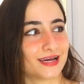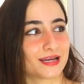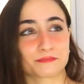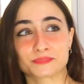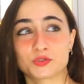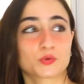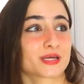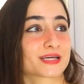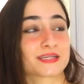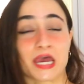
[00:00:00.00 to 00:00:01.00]
and I'm
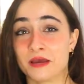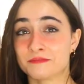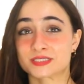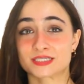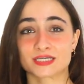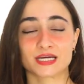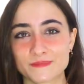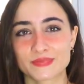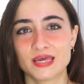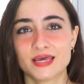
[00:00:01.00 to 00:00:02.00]
doing exams, and
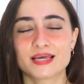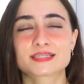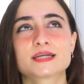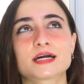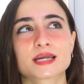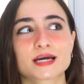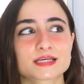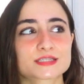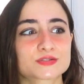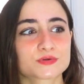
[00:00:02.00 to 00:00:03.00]
it's not
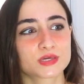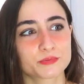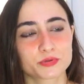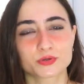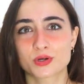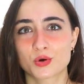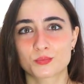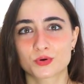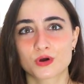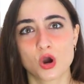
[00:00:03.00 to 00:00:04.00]
nice to keep your
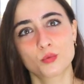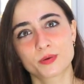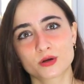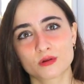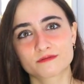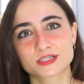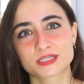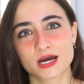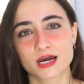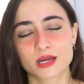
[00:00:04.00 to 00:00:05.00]
notebook open all of the
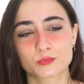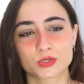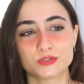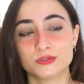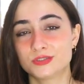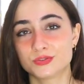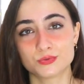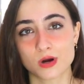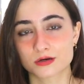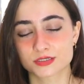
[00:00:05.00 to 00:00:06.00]
time when you need to
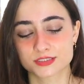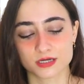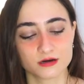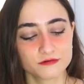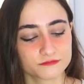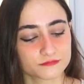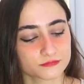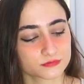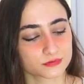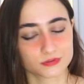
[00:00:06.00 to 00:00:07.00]
do other
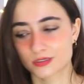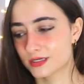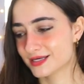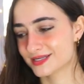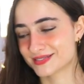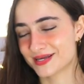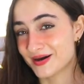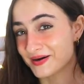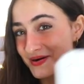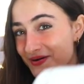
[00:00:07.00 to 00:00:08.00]
stuff.
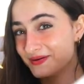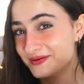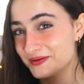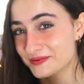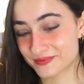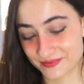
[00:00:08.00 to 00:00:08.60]
So,